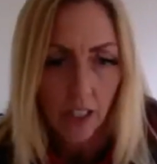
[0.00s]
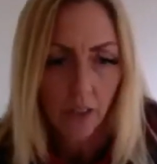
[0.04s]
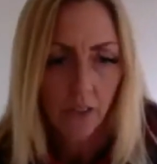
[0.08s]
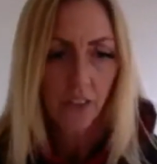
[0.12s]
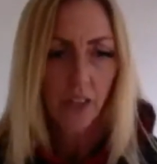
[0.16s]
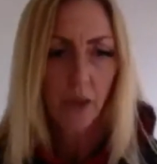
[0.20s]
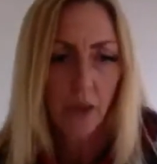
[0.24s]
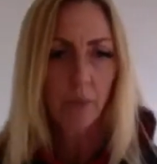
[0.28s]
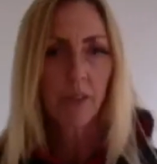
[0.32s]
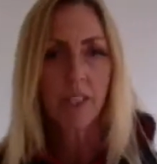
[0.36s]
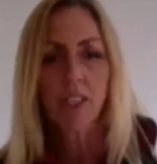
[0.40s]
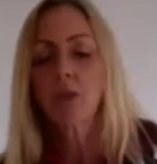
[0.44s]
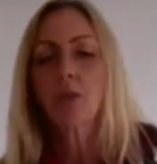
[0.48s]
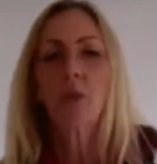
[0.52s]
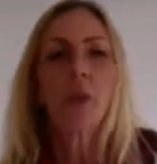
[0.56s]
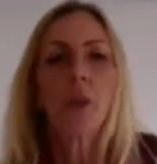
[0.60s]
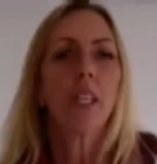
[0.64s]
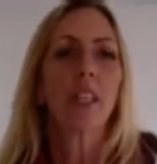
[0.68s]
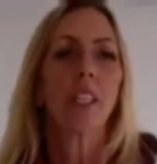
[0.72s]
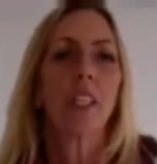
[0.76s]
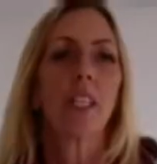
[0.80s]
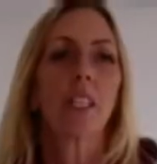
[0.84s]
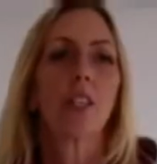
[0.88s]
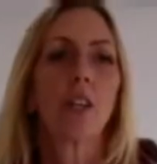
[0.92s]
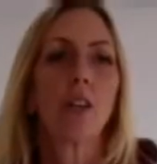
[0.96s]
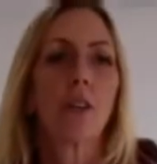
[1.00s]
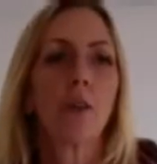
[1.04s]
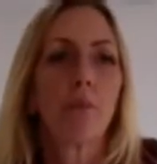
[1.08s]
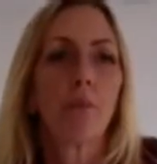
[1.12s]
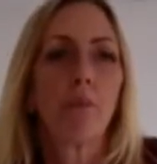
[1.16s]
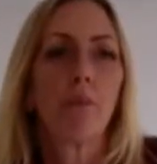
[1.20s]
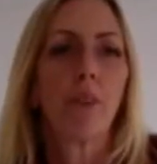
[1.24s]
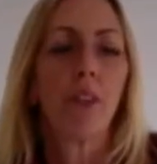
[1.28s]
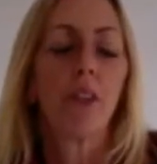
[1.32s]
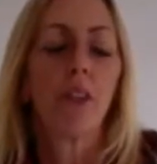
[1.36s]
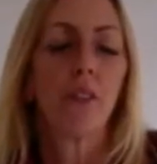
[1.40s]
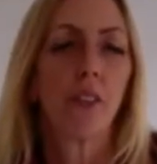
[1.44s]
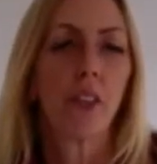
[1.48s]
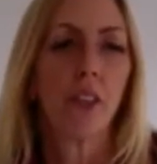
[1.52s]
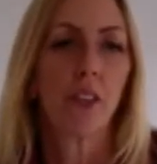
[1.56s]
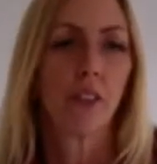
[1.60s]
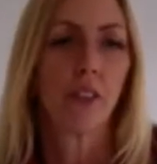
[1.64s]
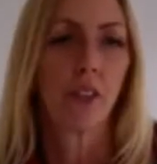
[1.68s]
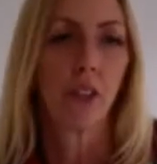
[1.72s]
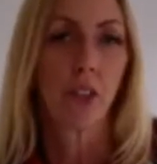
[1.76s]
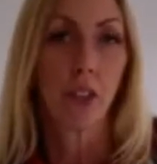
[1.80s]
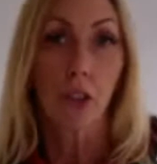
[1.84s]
flip between the